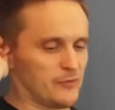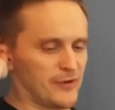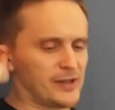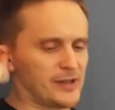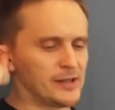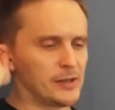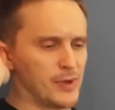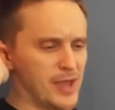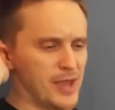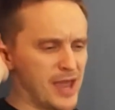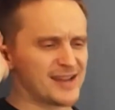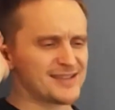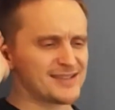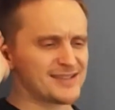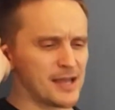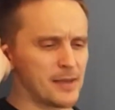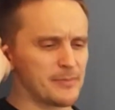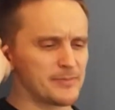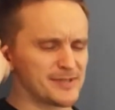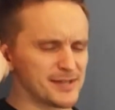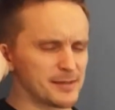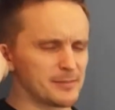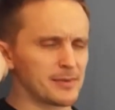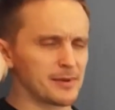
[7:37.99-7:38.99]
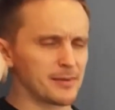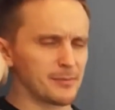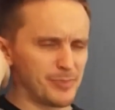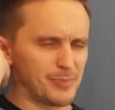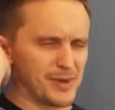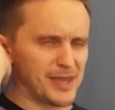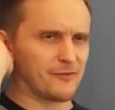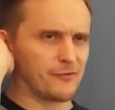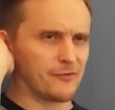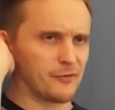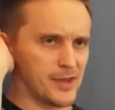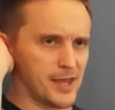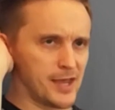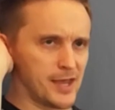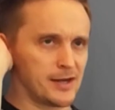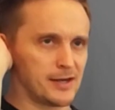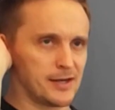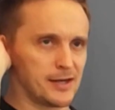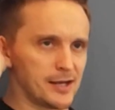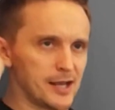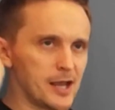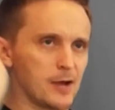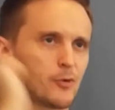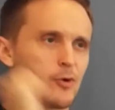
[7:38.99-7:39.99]
felt that we had to have something big for the
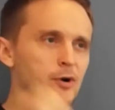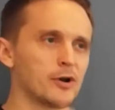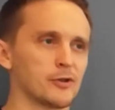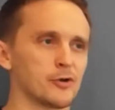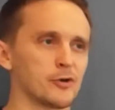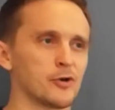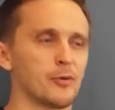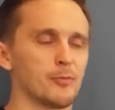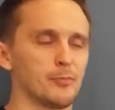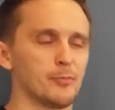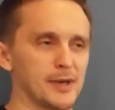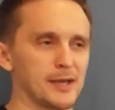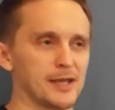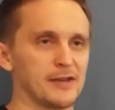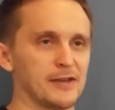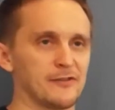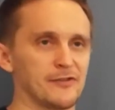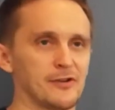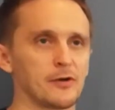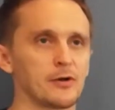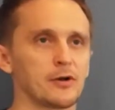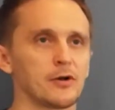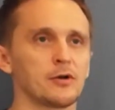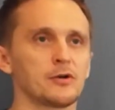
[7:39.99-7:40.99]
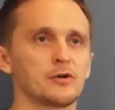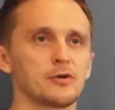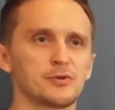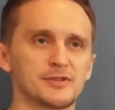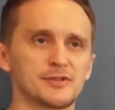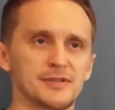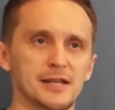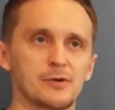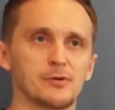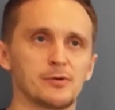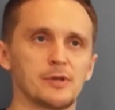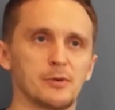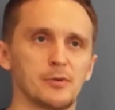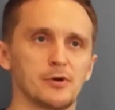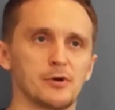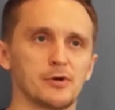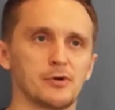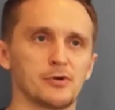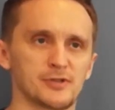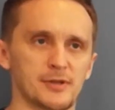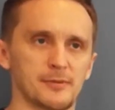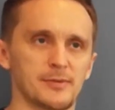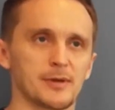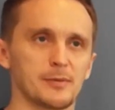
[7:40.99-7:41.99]
ending. I wanted to go big. If I were going to do a sequel, I
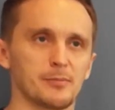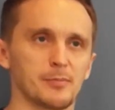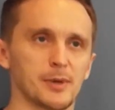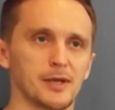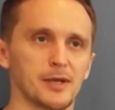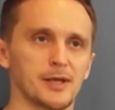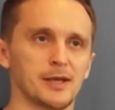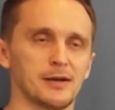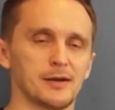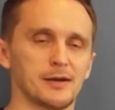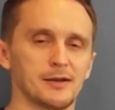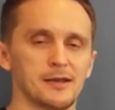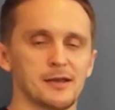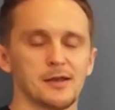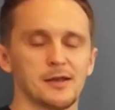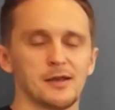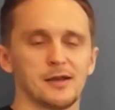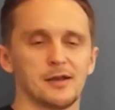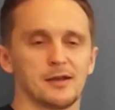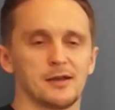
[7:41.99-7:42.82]
want to do something big, and